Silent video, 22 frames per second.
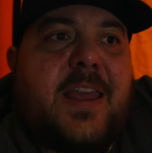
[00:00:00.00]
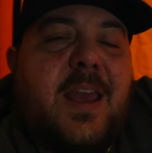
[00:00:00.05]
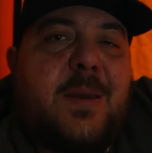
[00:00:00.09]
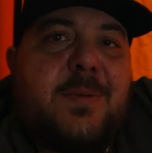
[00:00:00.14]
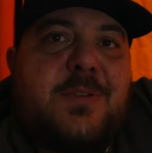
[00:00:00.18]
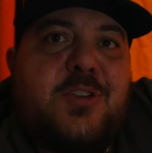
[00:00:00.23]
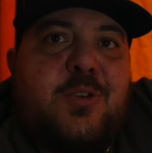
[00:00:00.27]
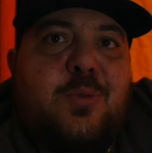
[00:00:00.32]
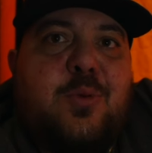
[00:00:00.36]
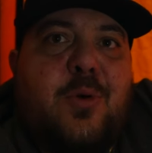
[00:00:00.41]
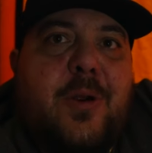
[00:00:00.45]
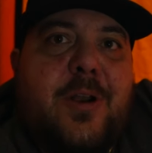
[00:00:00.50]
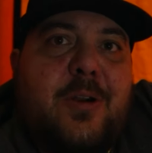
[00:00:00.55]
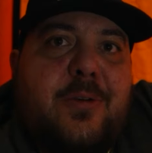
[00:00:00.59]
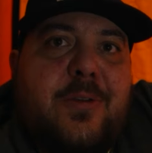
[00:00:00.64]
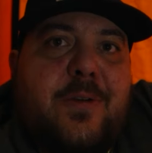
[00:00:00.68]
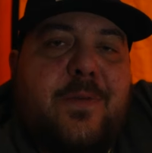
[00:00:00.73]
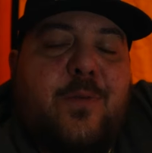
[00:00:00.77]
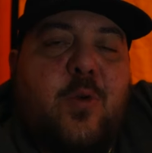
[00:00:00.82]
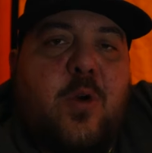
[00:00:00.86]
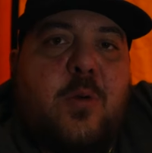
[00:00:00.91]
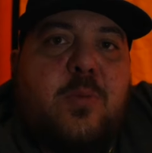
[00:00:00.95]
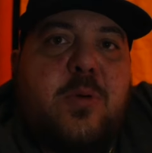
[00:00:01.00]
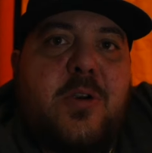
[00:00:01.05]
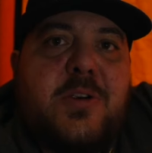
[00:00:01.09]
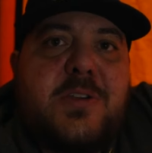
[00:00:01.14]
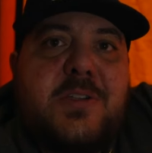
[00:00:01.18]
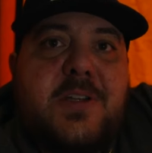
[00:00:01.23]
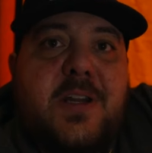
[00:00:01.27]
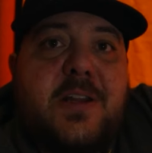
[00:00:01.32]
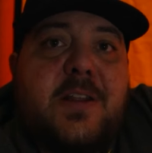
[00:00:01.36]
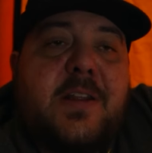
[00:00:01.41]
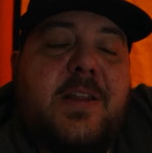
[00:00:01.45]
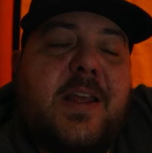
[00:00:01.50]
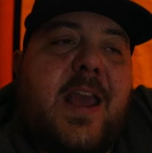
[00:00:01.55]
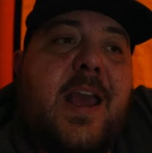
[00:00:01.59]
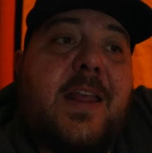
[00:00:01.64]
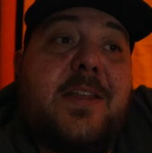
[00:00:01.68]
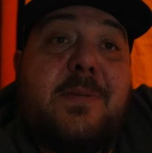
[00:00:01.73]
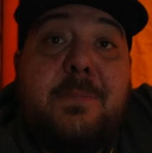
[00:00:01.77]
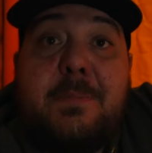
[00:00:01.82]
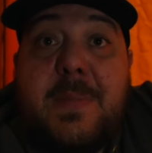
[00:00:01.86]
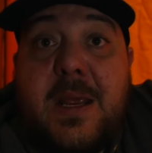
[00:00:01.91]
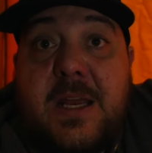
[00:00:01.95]
Camp 2.0, the four-person, and then I
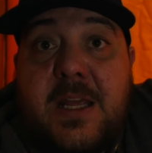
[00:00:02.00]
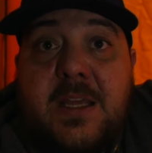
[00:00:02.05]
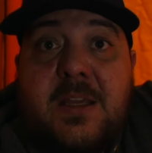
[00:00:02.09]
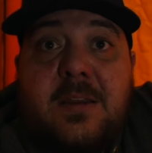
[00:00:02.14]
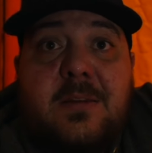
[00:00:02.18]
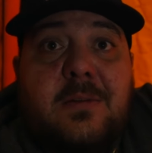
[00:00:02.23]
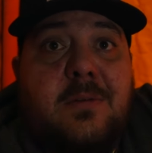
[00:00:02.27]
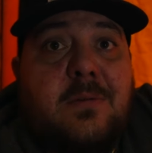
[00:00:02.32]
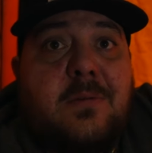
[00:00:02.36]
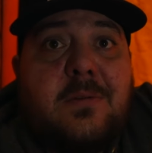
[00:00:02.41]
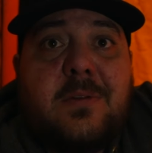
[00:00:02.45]
had the Mini.